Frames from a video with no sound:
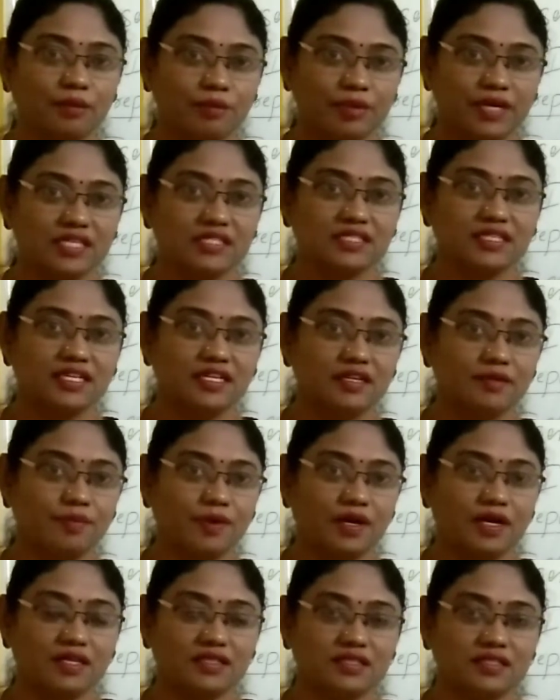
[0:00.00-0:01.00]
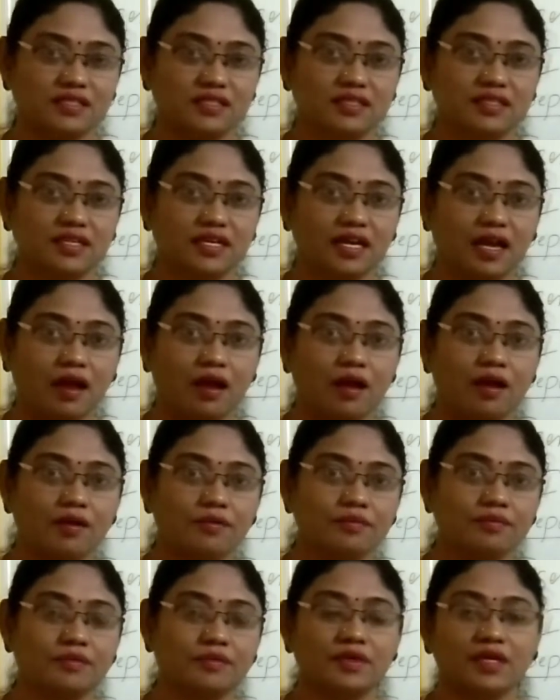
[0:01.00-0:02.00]
Present, past,
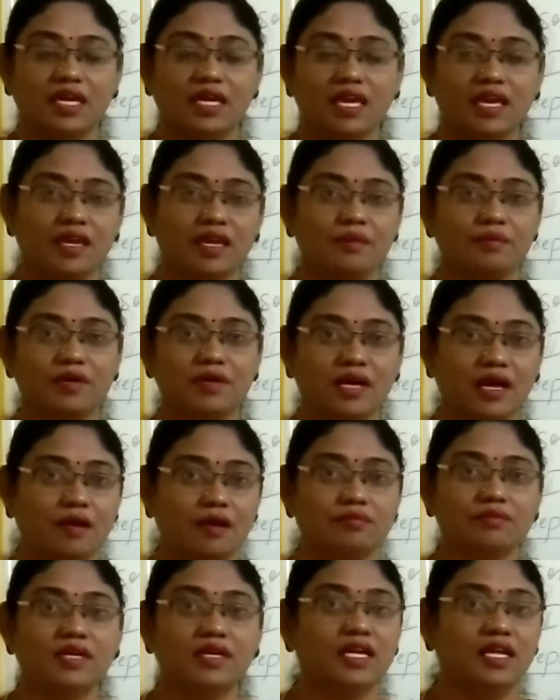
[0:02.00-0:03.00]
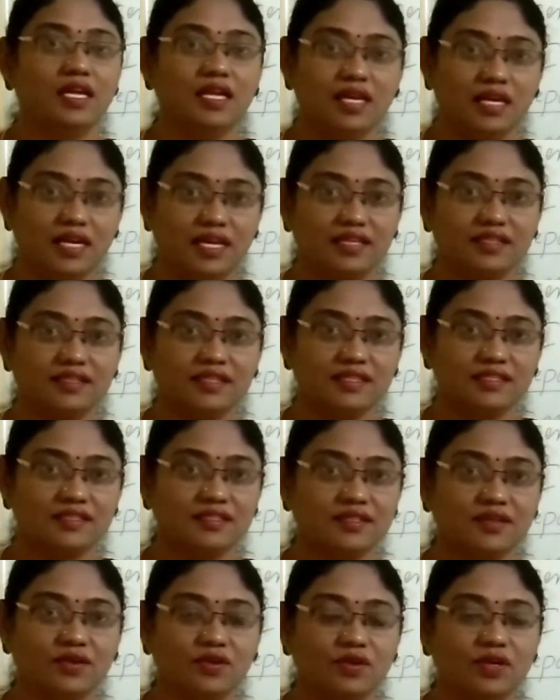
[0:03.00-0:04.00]
come, came, come, like this.
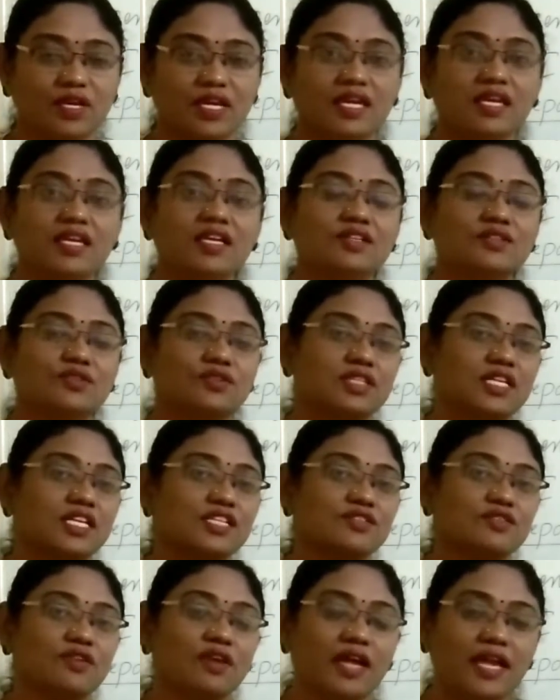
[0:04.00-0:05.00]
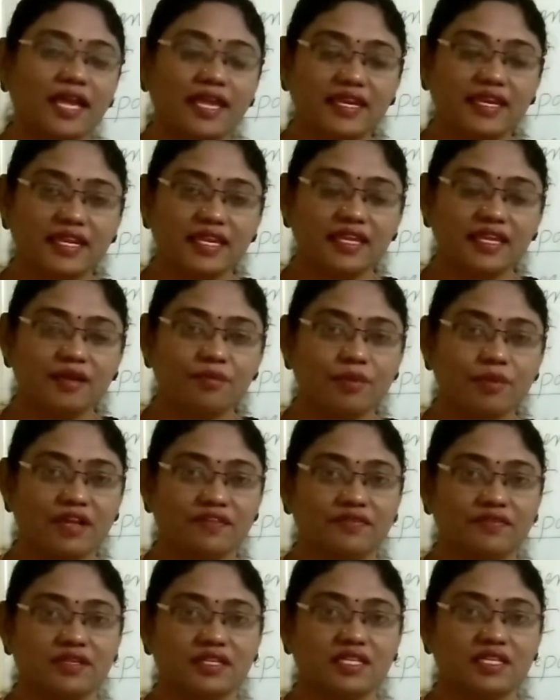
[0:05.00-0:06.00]
Okay, so there is not any
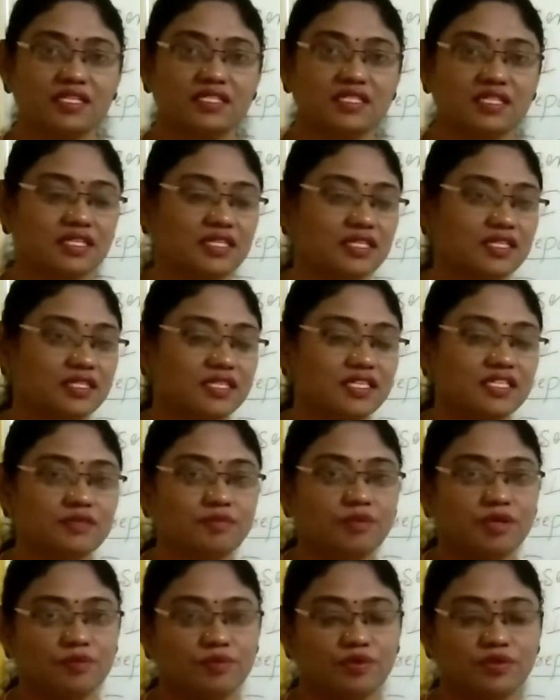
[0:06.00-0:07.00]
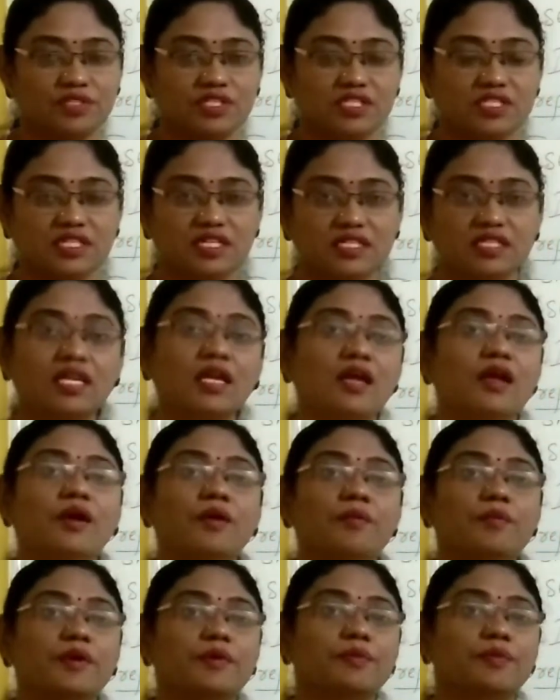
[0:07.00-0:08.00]
bifurcation in this preposition.
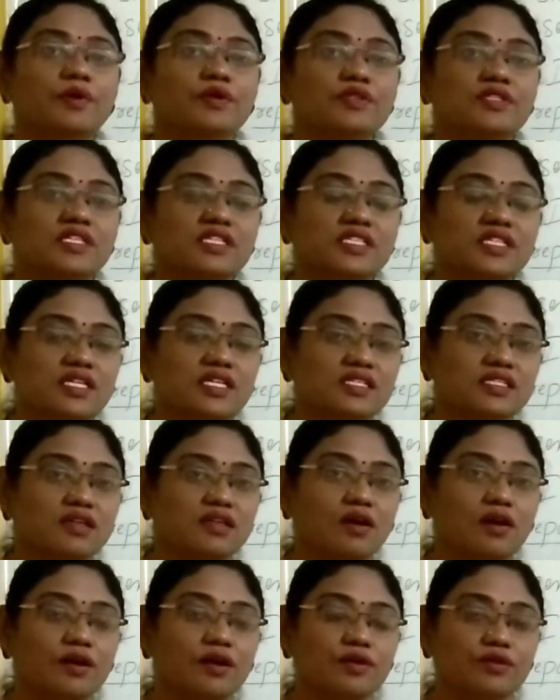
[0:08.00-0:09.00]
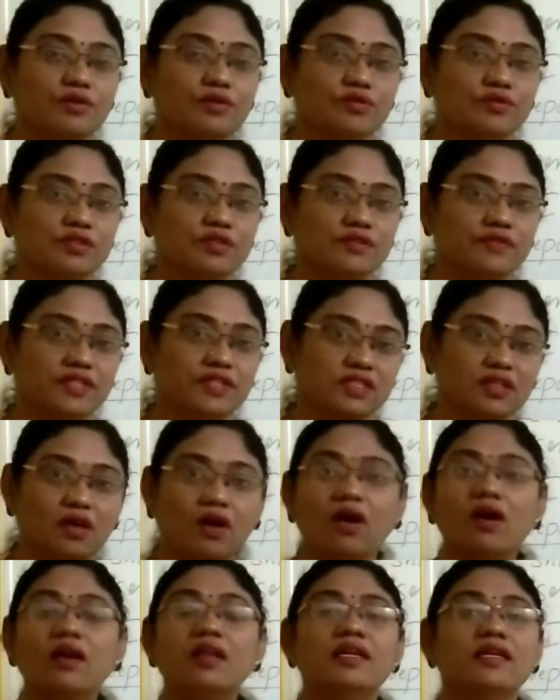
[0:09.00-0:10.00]
Prepositions are used with
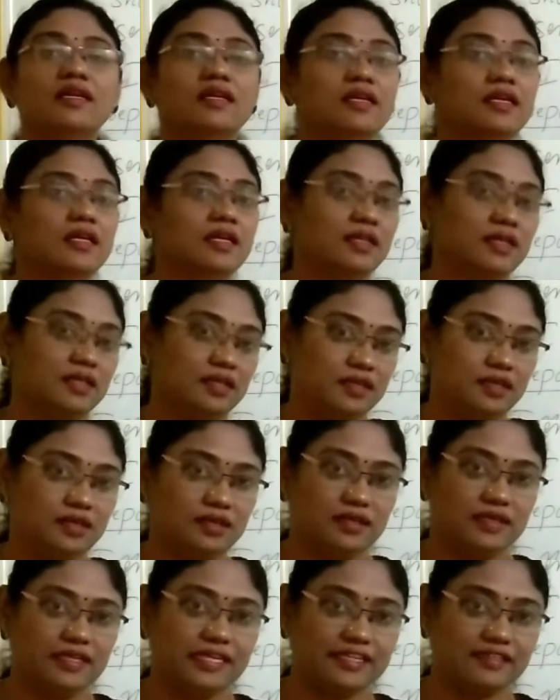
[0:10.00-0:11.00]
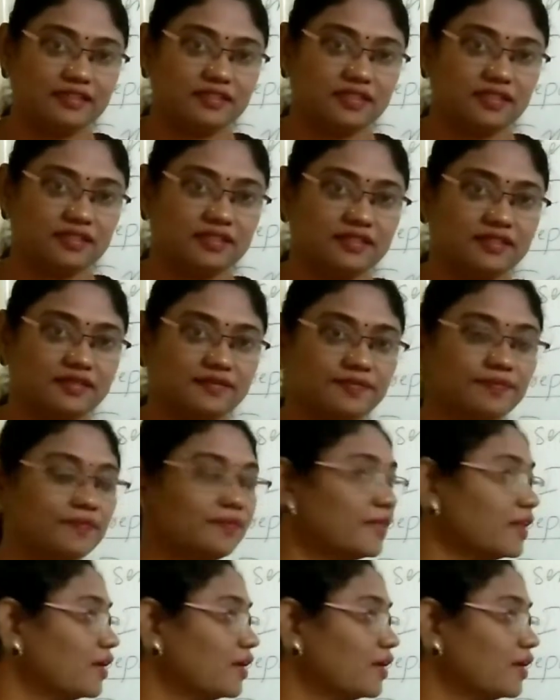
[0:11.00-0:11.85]
all tenses.